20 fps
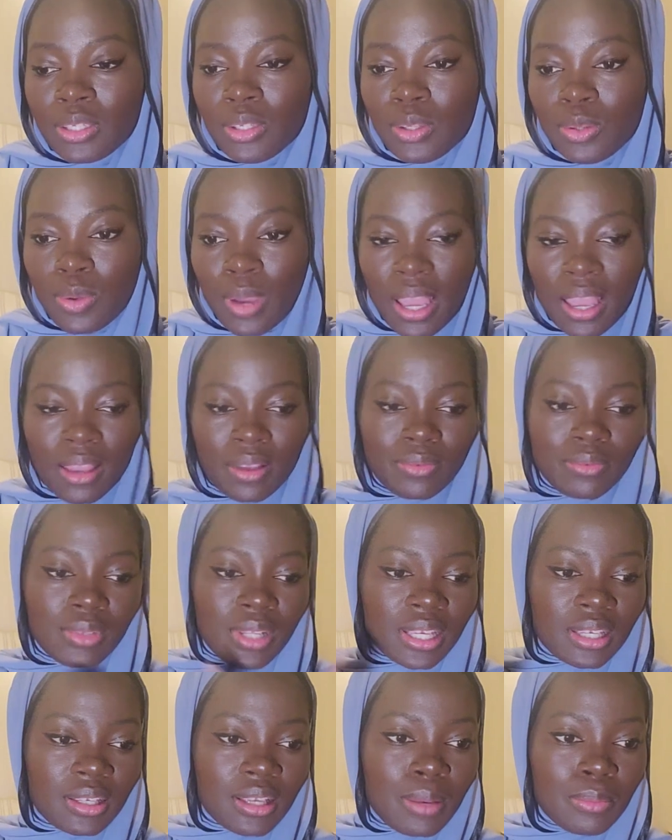you know, I have,
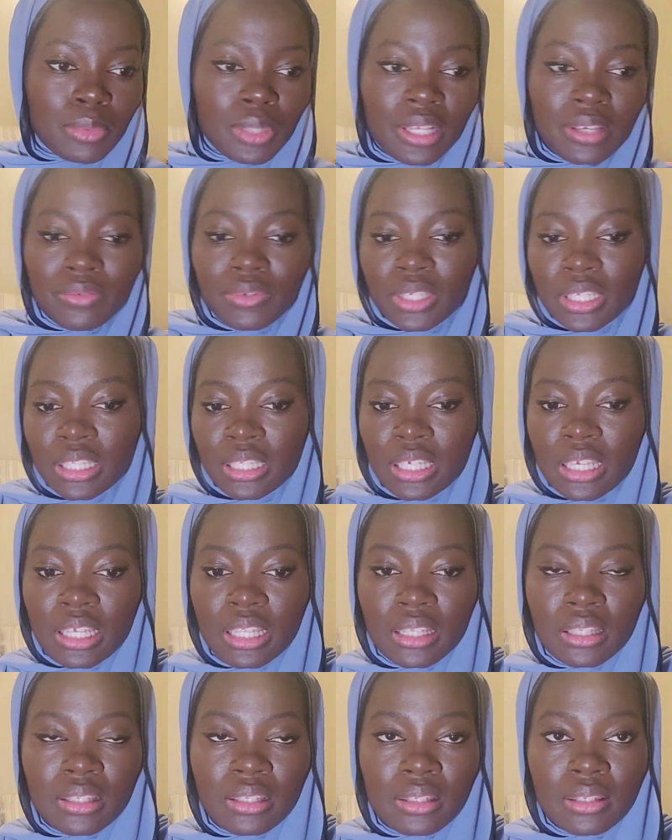like, I'm living
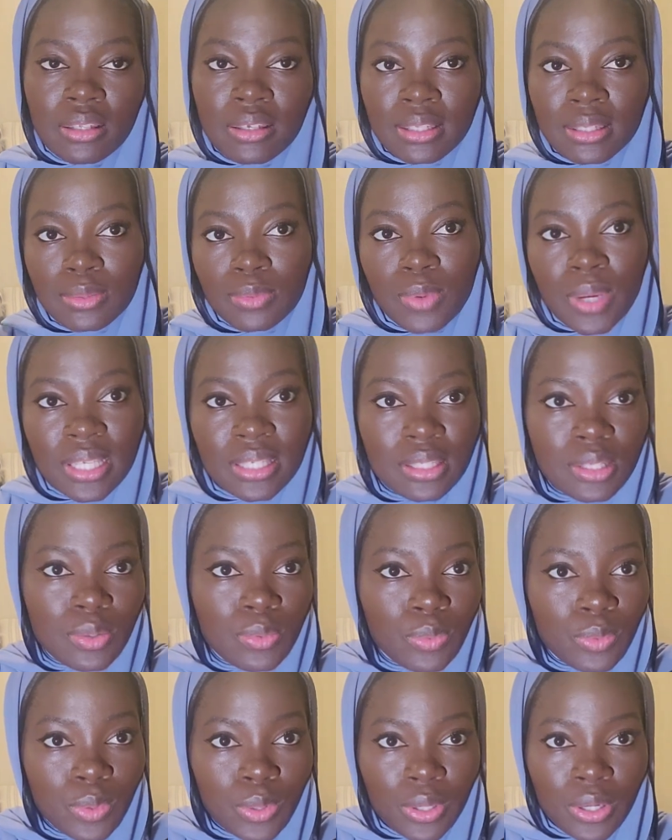in this
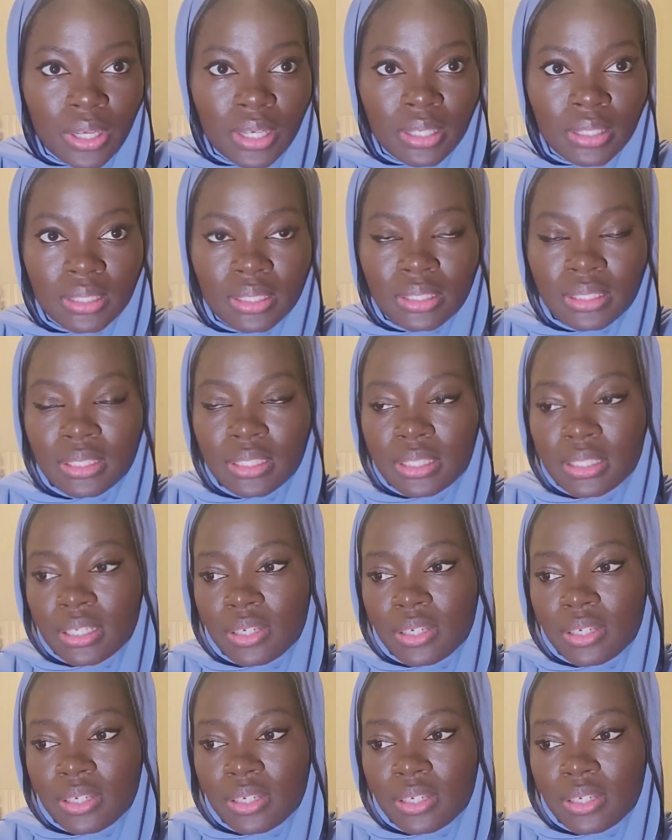Western world.